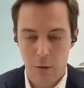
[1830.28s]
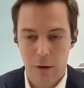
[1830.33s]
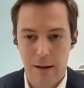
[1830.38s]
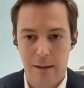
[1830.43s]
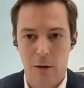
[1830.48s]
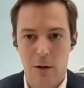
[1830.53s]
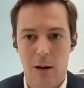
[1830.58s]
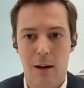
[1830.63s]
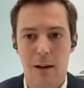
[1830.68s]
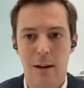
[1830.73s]

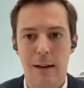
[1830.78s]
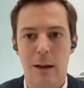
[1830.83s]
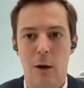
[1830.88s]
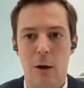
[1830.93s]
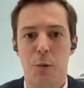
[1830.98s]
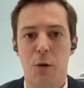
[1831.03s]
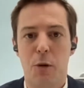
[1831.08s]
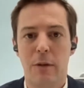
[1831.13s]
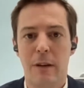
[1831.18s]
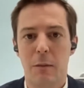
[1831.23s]
is a, clearly
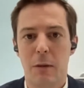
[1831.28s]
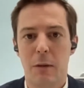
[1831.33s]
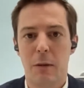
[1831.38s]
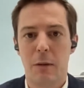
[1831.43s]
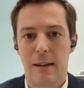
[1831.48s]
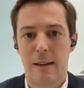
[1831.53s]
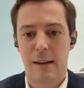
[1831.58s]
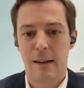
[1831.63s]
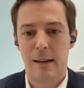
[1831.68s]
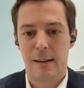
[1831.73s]
a
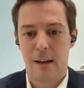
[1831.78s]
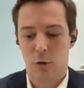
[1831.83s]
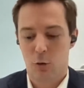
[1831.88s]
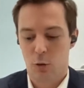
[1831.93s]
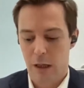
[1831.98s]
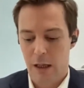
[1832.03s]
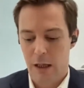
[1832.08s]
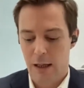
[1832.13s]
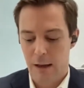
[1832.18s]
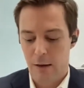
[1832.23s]
possibility that
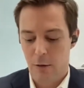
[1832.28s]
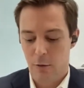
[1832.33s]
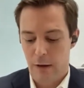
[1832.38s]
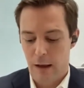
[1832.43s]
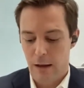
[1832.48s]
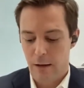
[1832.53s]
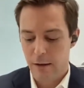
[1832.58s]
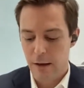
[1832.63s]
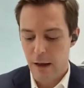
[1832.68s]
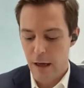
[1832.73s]
we get to
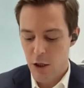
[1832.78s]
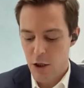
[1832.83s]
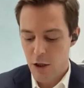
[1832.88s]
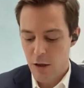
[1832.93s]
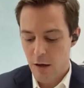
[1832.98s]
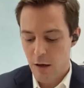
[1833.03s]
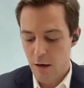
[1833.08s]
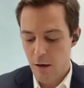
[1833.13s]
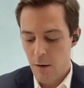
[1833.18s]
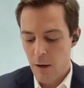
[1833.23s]
that
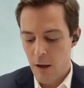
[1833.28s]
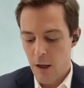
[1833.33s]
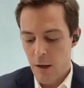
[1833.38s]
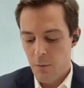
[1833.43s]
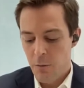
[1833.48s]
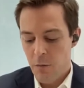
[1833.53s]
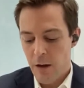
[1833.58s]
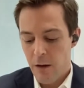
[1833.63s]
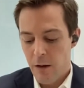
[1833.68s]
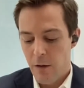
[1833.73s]
stage.
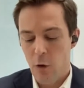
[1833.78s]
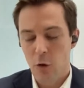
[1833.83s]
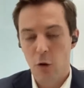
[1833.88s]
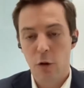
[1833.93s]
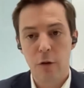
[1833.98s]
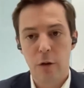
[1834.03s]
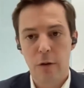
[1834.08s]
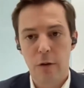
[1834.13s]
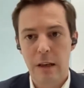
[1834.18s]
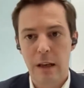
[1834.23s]

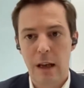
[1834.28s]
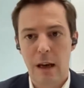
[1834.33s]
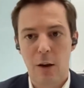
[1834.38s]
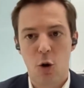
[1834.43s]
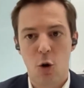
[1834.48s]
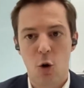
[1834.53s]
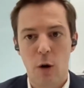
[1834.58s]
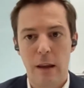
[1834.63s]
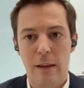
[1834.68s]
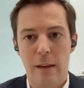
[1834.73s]
Another
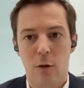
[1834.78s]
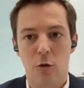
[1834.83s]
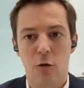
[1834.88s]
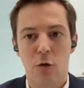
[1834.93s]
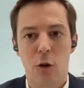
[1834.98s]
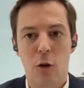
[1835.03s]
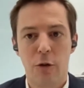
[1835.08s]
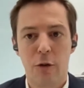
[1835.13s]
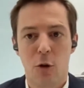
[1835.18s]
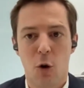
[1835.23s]
scenario is a
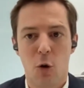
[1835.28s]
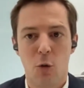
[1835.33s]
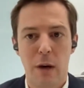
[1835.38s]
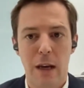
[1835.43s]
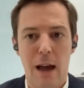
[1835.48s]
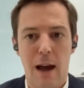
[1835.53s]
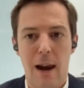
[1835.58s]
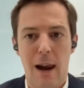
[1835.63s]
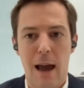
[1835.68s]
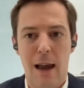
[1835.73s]
North
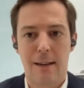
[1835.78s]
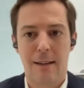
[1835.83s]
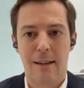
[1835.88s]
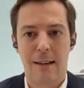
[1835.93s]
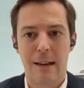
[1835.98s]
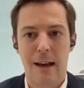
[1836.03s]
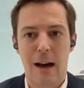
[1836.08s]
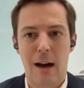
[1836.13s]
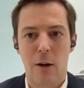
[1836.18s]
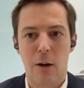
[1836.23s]
Korea-like
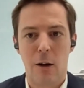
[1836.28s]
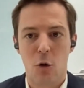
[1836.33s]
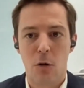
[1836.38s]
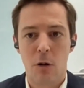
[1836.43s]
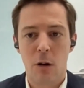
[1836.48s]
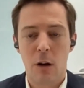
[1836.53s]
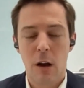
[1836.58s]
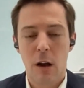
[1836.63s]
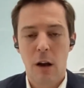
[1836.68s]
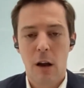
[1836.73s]
scenario,
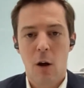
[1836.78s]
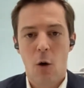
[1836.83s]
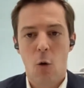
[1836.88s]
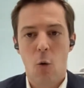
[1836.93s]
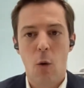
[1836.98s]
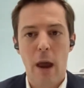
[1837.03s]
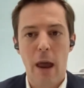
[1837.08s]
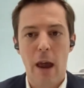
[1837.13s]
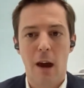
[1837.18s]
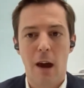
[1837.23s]

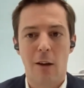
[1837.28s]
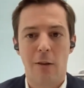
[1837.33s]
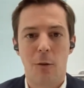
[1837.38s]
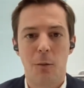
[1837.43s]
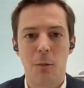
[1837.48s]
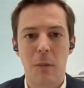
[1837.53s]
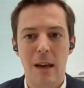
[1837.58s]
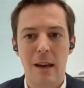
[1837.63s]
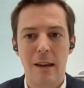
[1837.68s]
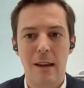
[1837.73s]
where
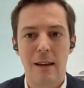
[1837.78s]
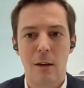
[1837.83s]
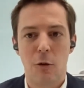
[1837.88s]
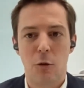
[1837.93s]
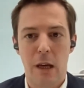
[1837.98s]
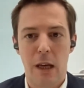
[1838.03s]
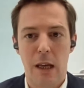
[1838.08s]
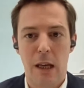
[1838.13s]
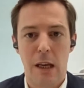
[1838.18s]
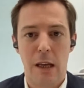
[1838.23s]
the
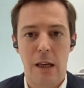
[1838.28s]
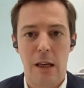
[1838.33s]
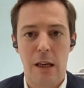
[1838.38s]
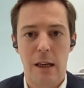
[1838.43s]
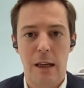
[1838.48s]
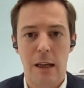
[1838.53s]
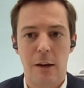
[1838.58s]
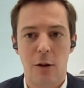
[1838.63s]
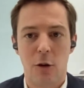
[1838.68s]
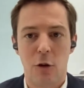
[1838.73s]
military,
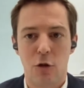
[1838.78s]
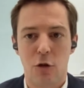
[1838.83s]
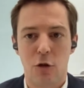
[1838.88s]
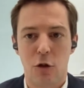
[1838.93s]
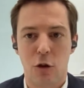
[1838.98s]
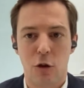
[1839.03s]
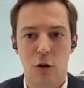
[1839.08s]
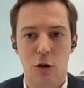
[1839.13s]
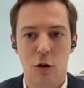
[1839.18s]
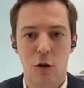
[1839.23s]
in
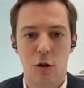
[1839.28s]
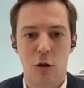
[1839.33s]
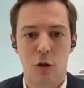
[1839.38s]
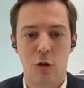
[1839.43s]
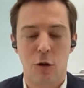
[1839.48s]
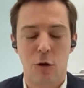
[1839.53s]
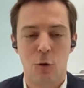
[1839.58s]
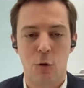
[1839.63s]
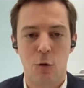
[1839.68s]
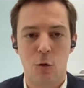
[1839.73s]
order
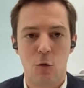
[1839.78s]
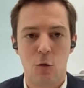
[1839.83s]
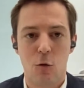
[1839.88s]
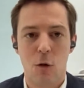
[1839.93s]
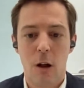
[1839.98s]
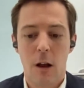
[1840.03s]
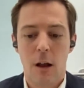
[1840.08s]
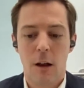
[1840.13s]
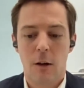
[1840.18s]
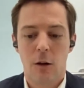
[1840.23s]

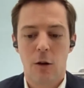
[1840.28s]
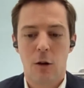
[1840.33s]
to